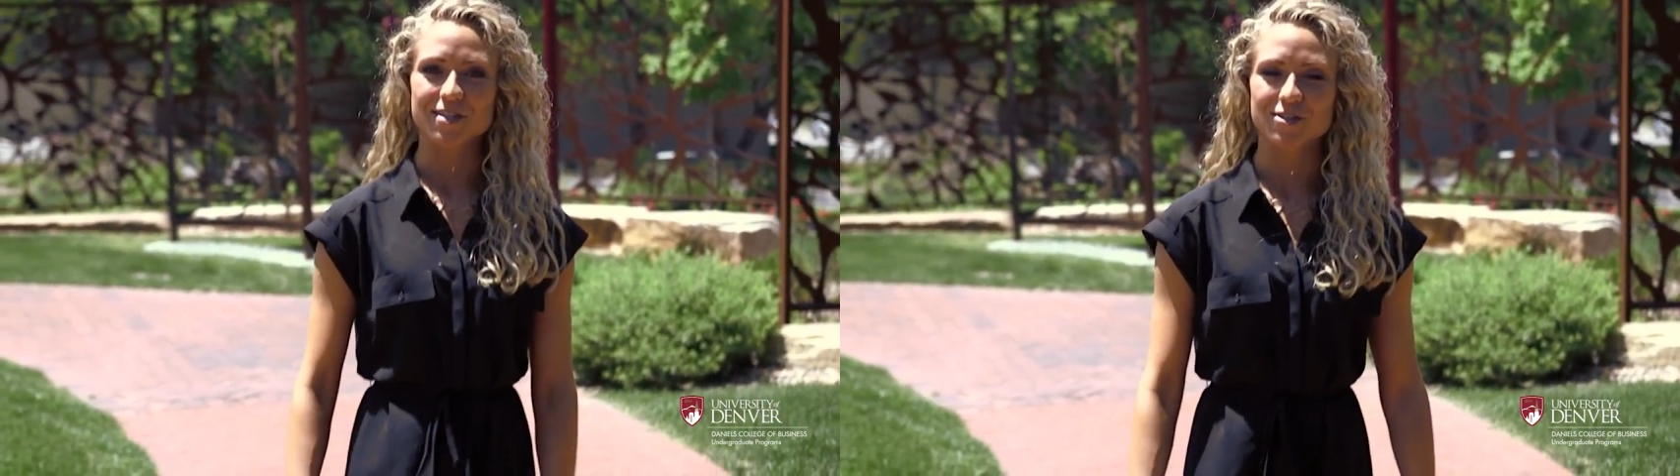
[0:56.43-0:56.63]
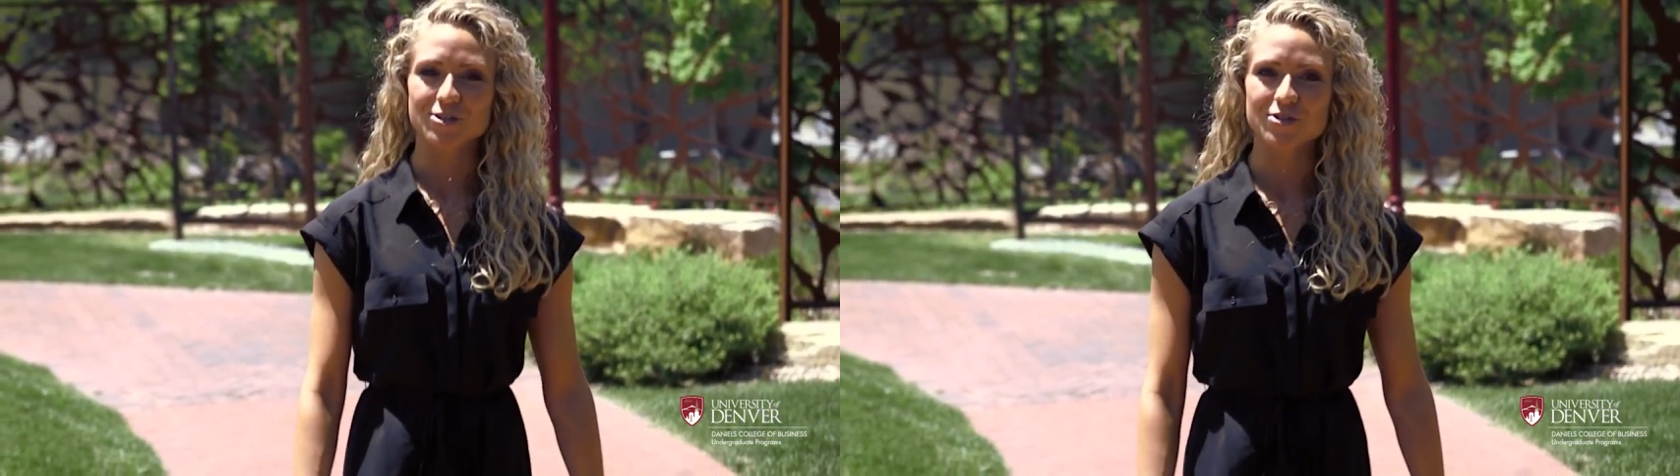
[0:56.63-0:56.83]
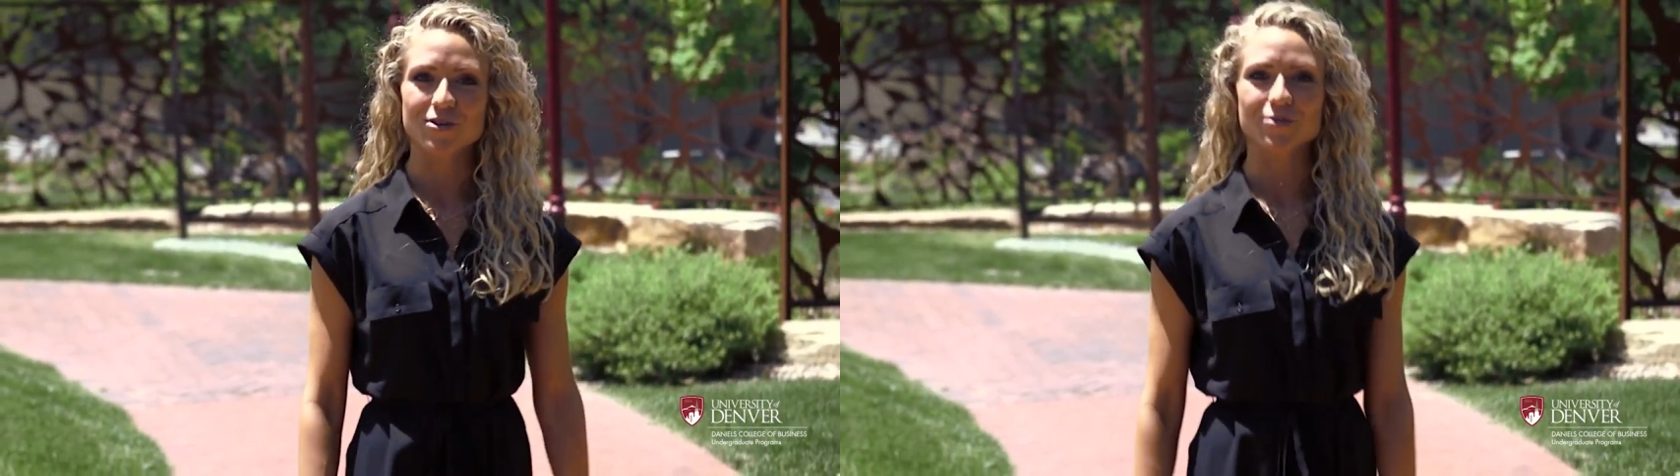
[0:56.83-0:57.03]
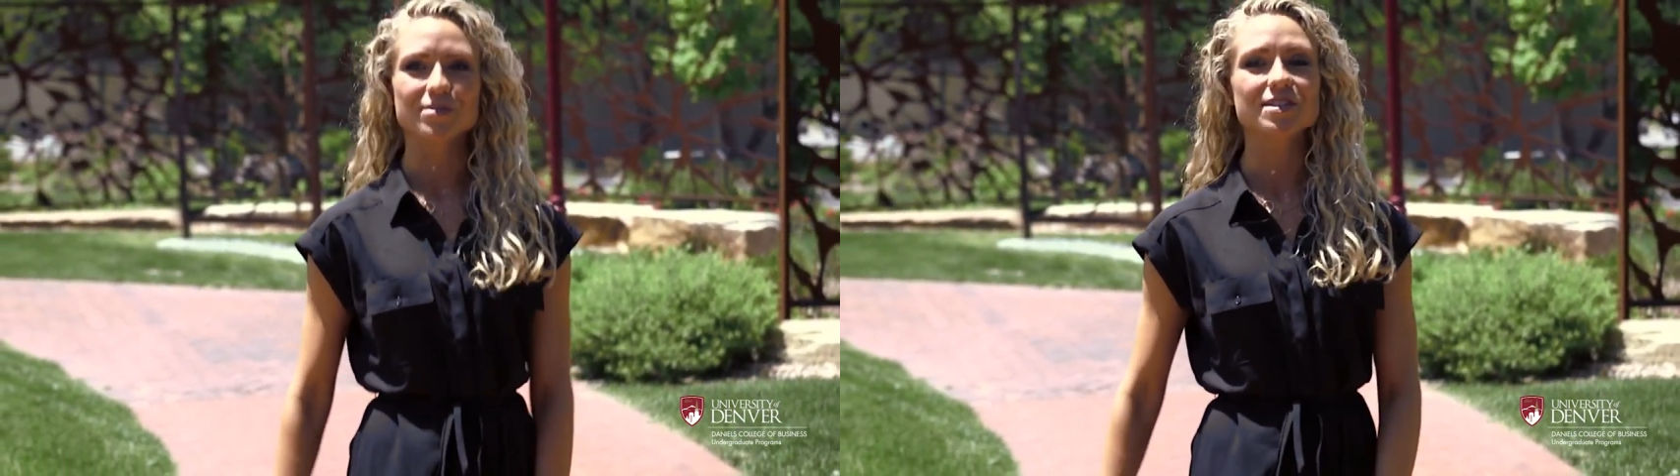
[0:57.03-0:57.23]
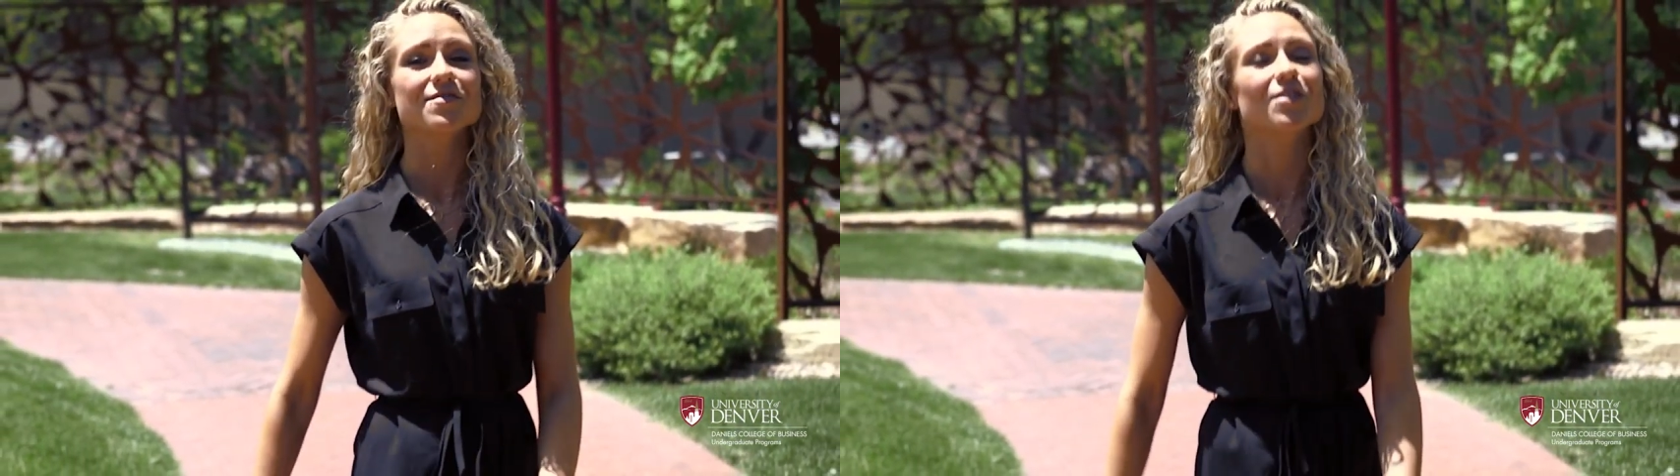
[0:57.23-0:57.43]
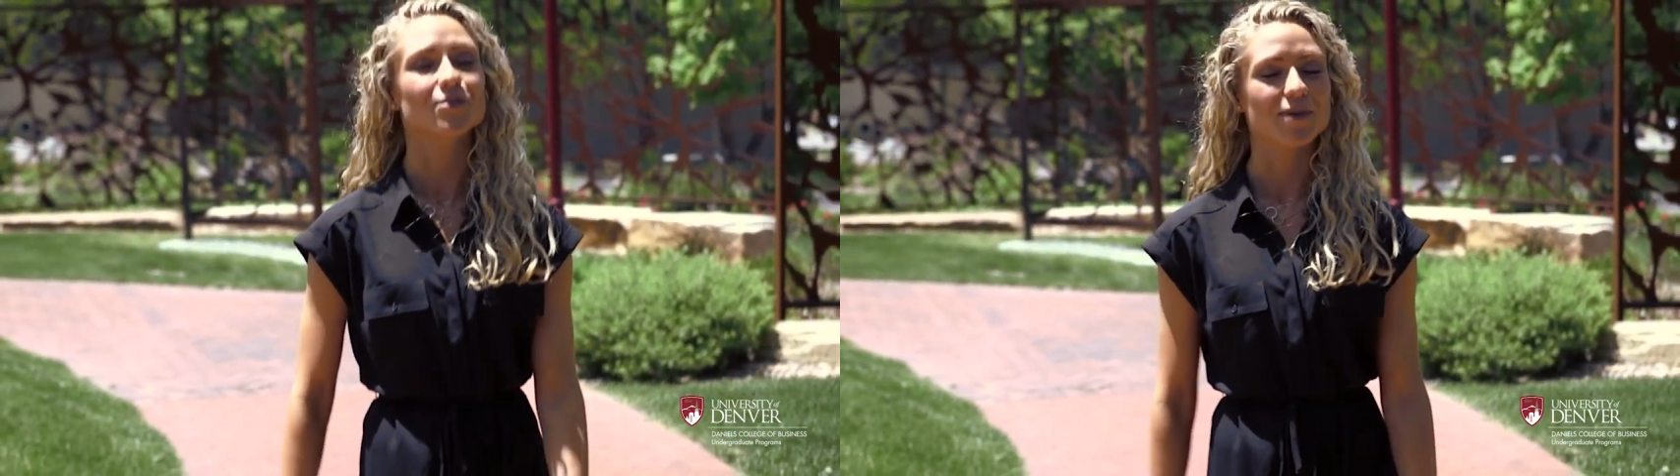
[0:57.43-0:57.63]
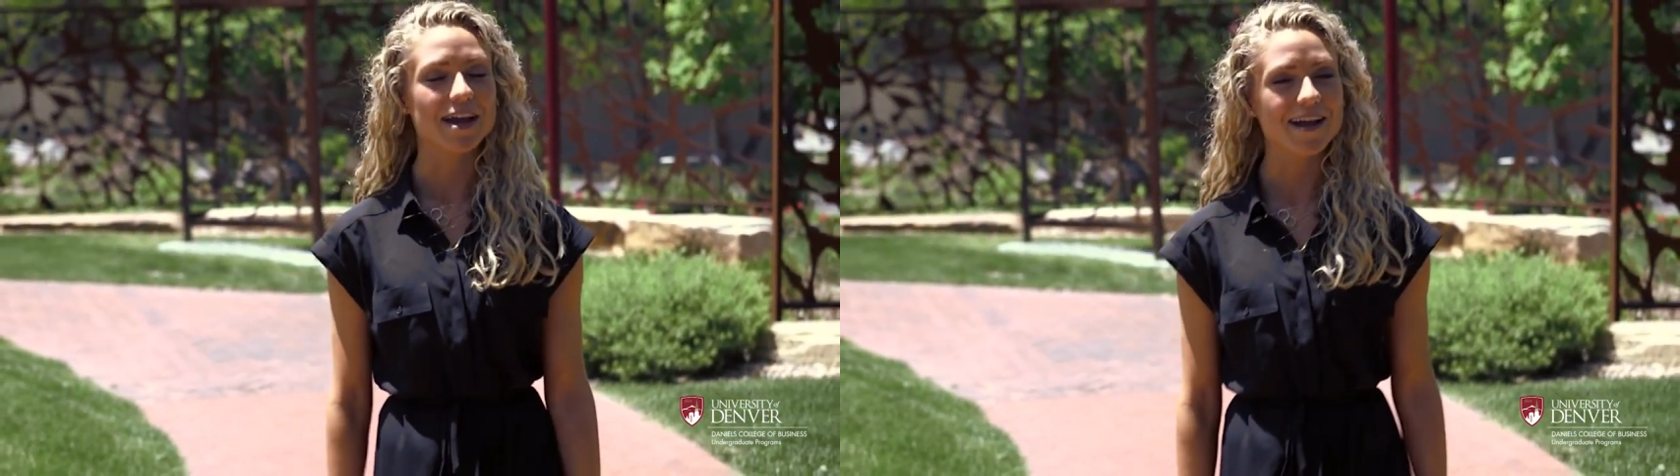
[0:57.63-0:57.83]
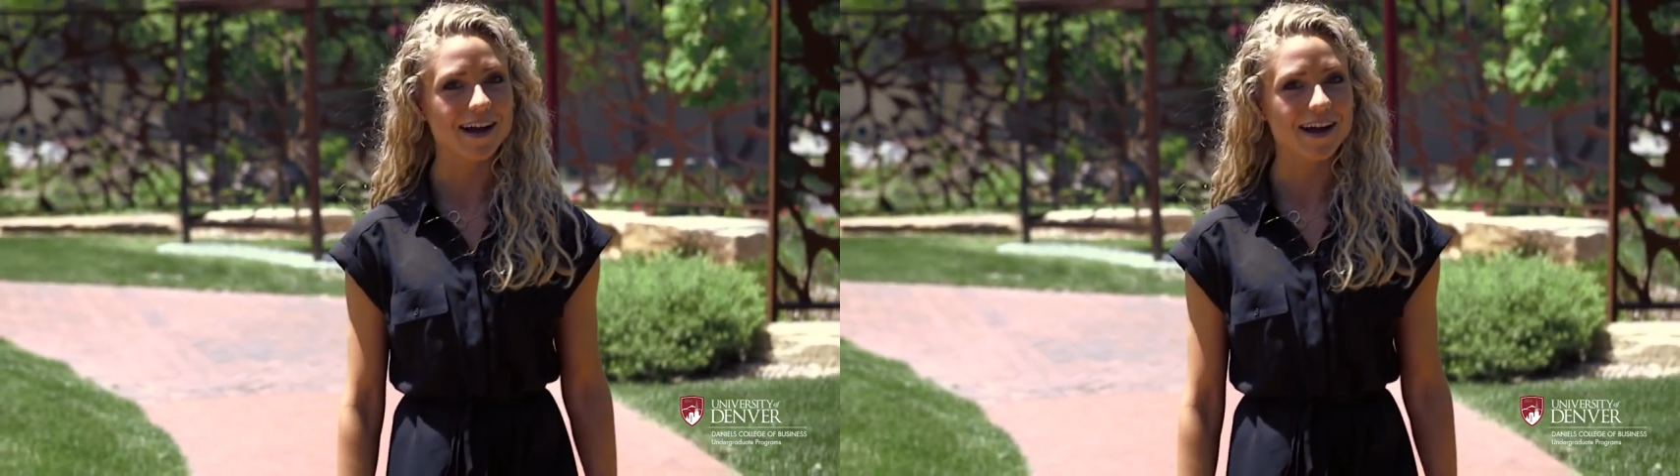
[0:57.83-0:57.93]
that ensure you're receiving the right